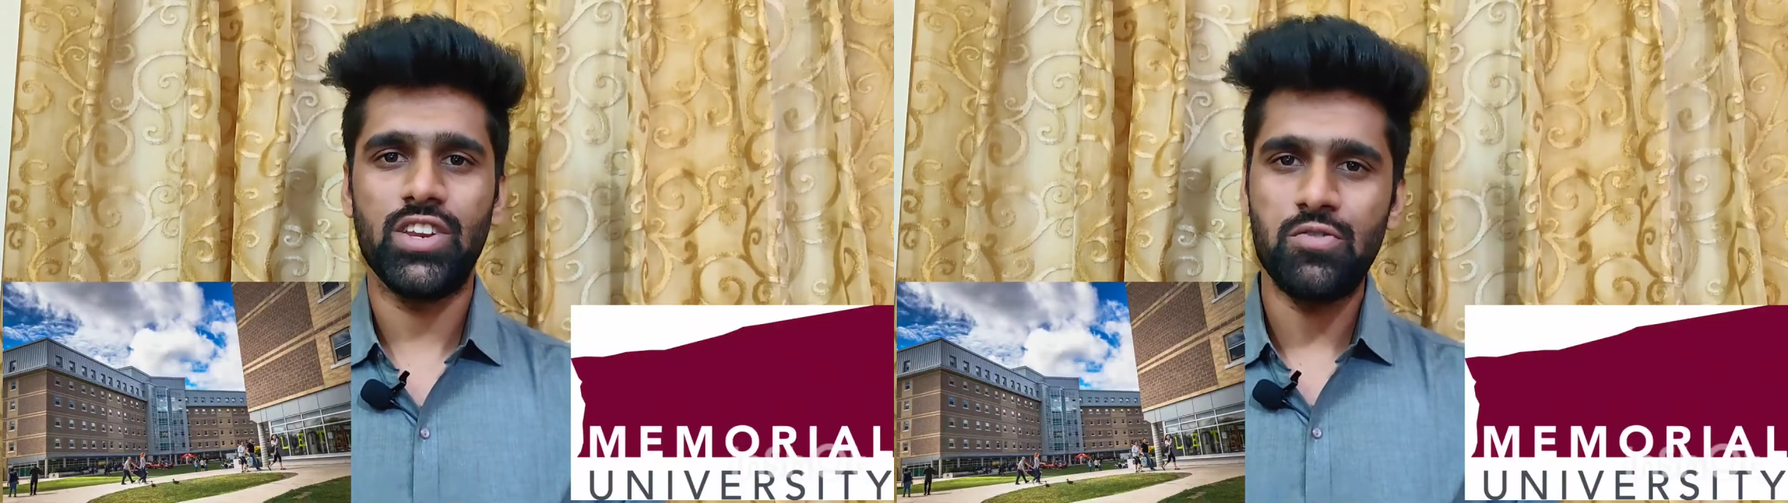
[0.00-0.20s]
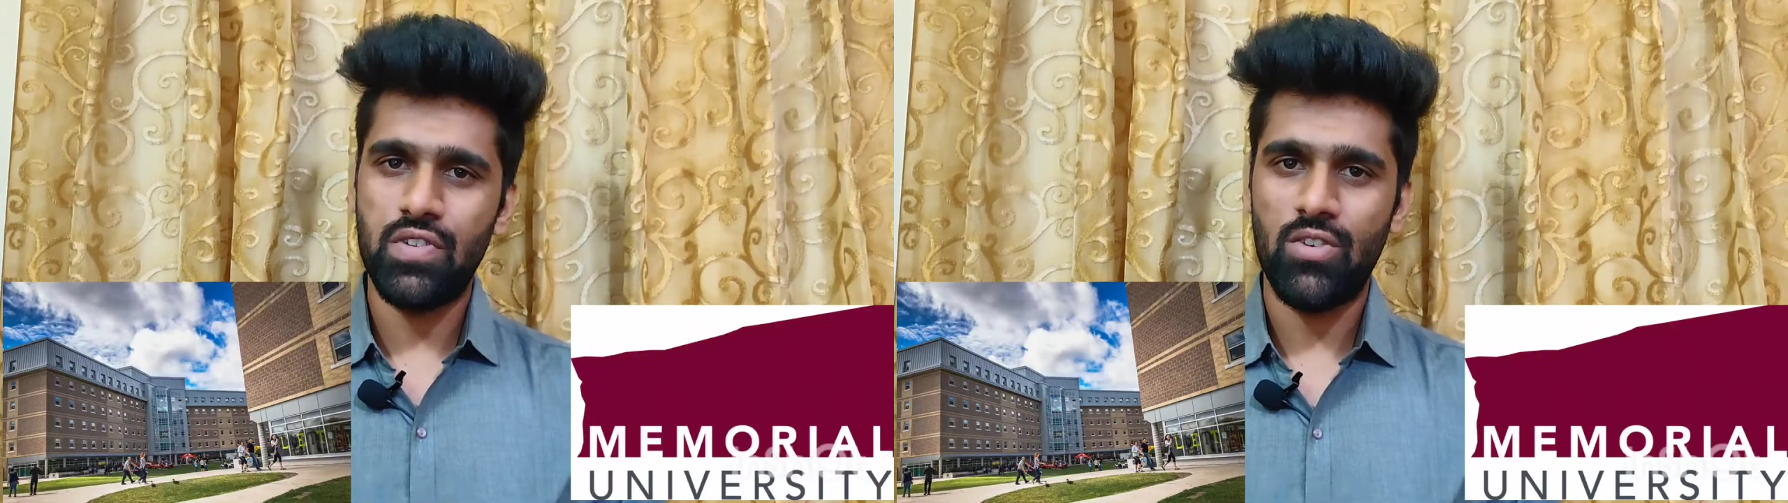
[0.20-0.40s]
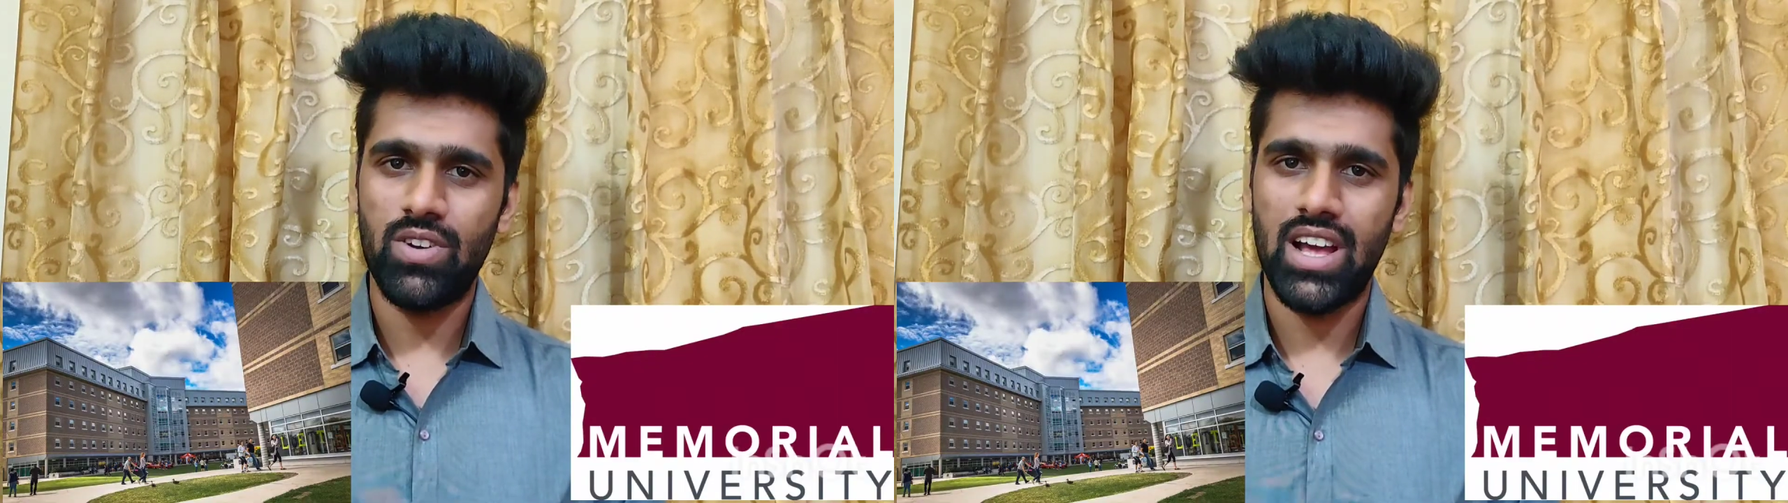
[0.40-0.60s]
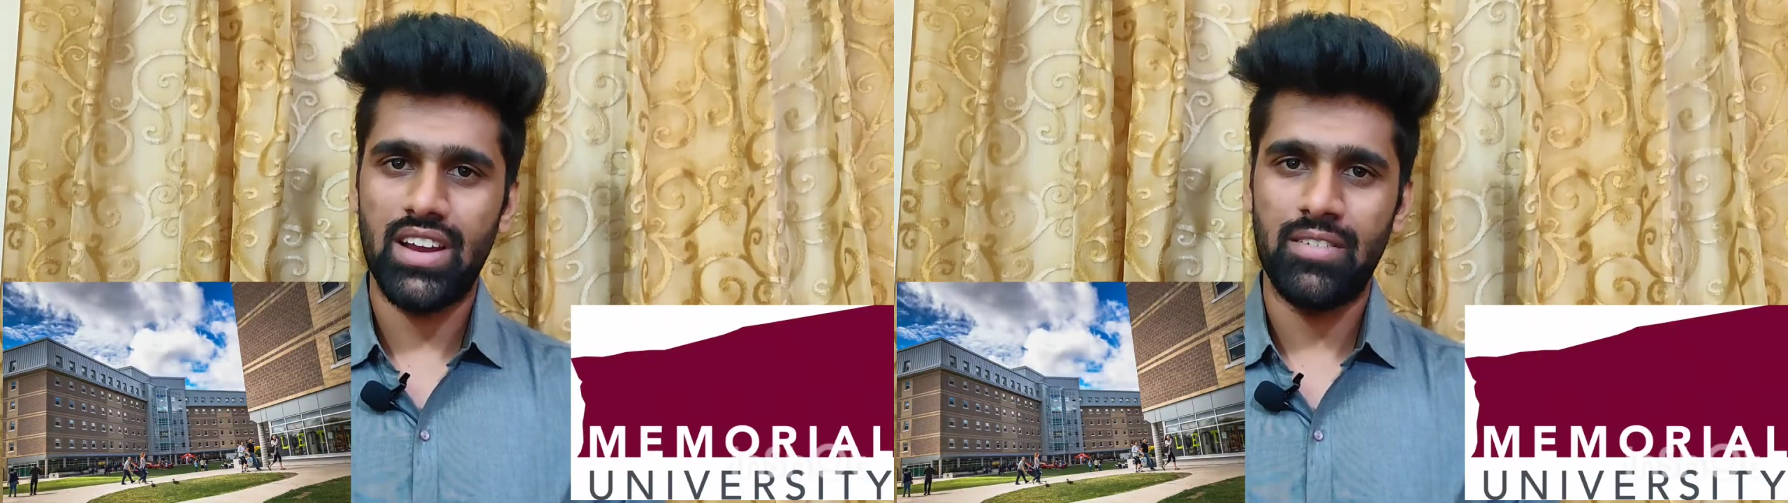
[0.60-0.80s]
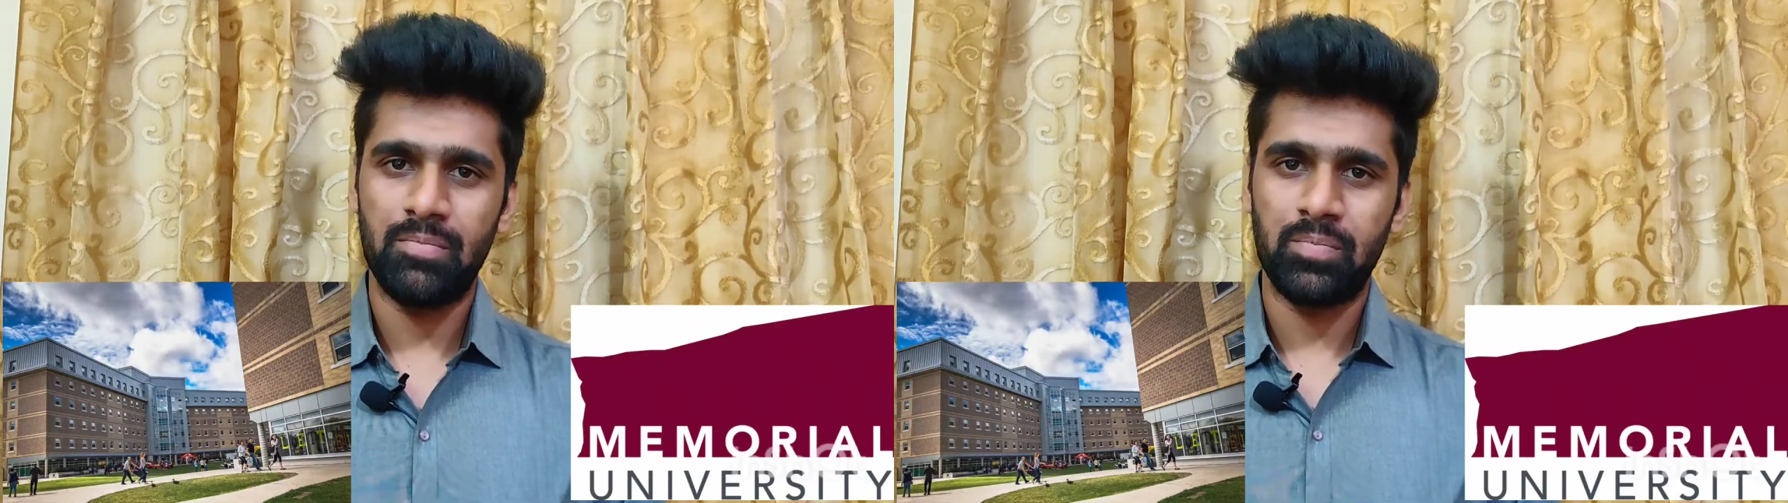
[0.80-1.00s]

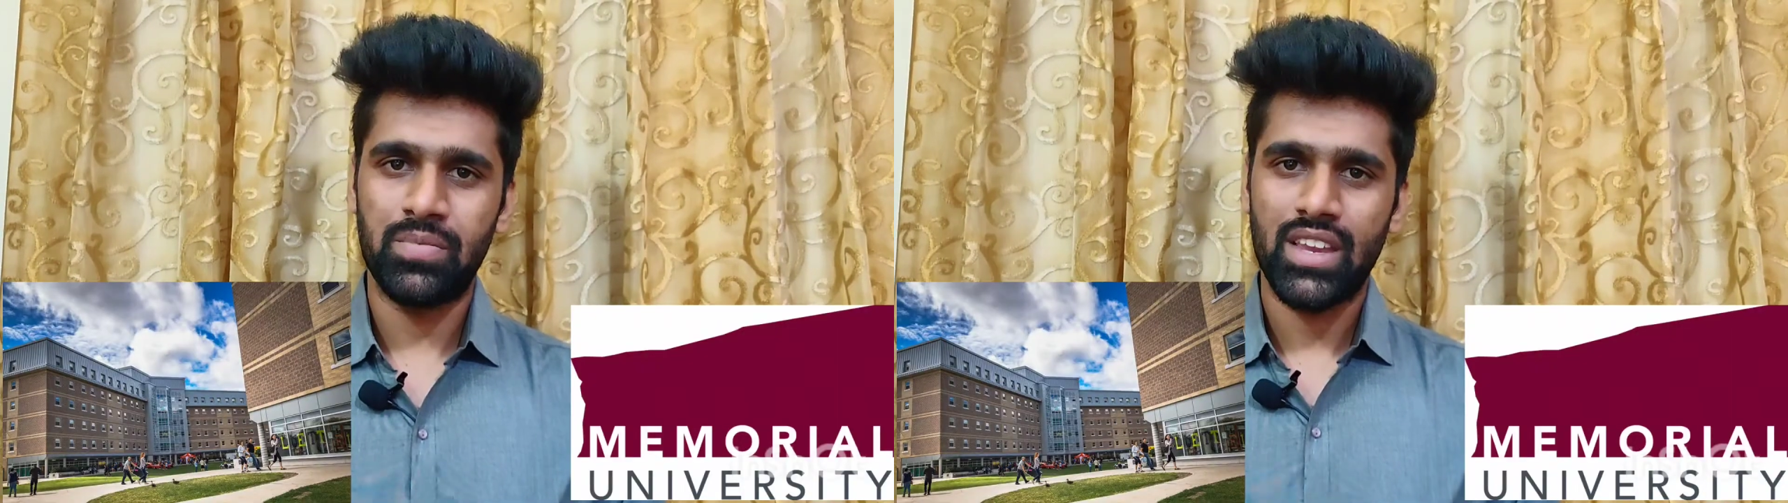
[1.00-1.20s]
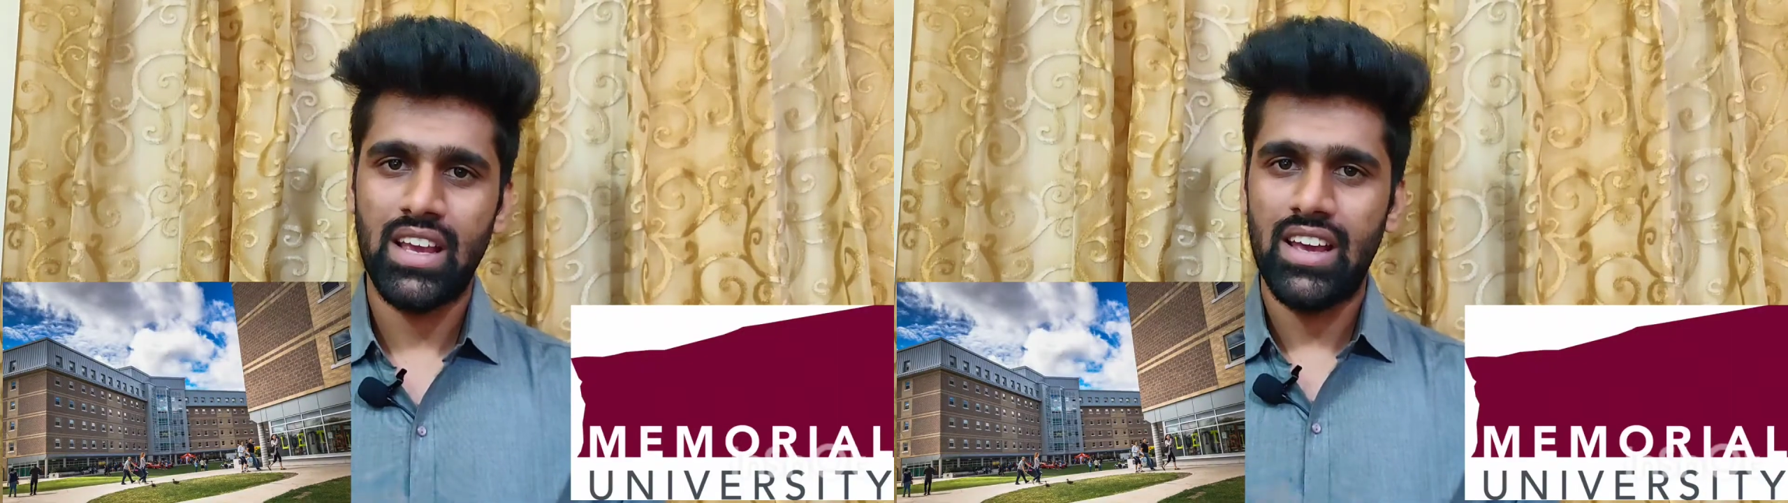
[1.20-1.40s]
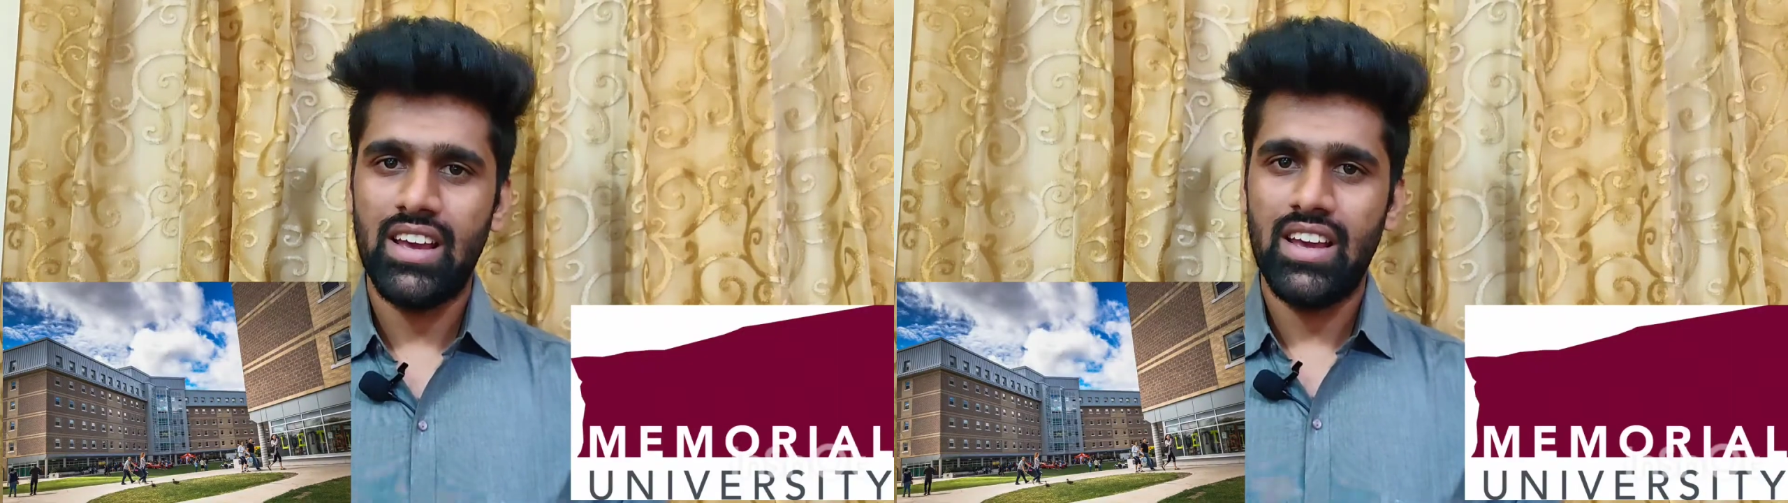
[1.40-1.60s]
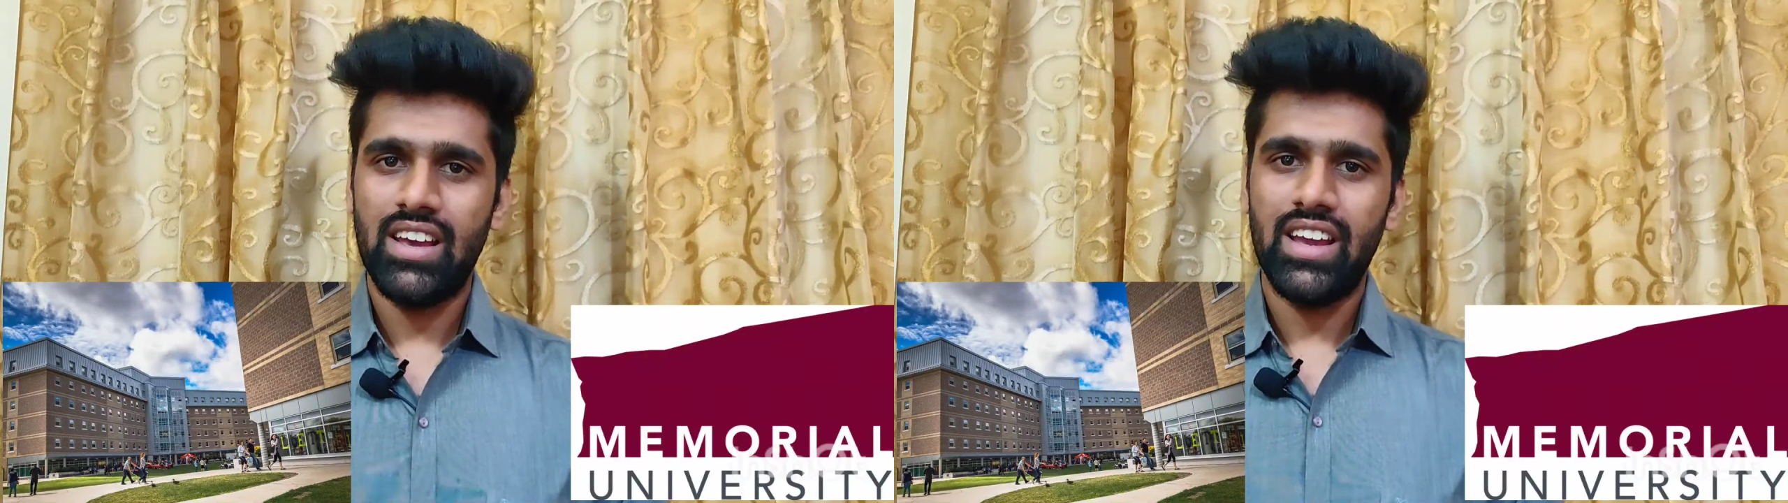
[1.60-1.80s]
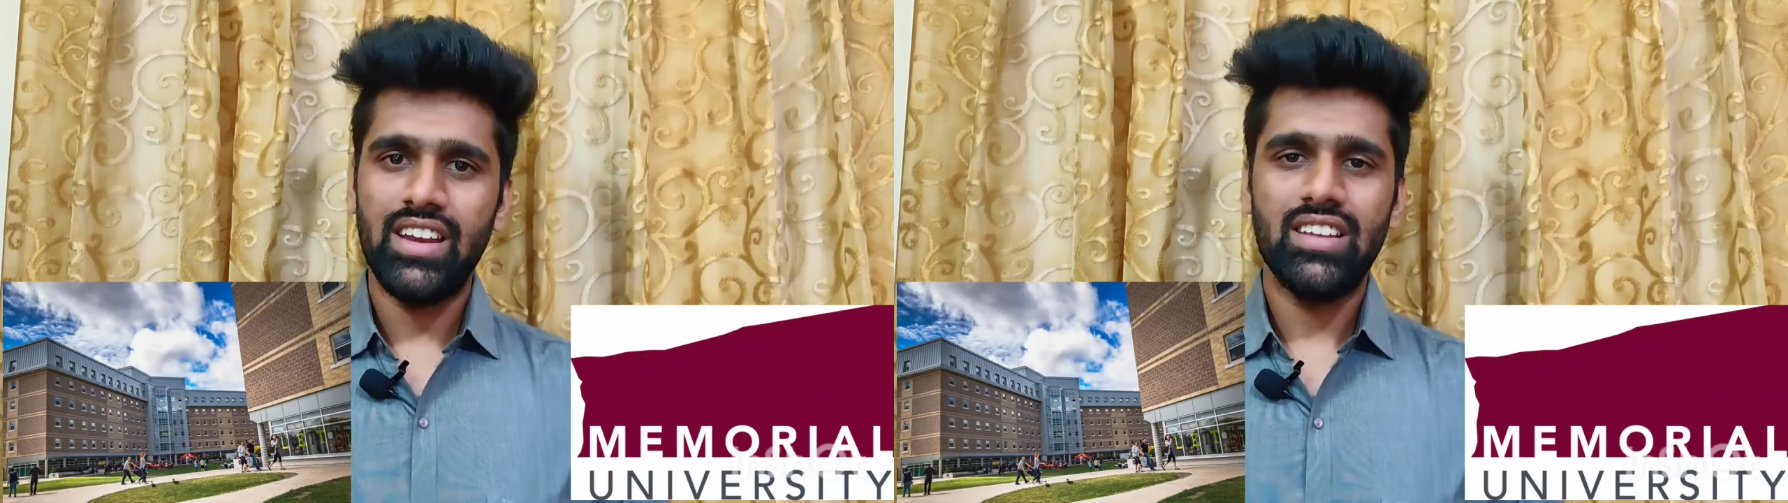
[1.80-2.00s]
Newfoundland. It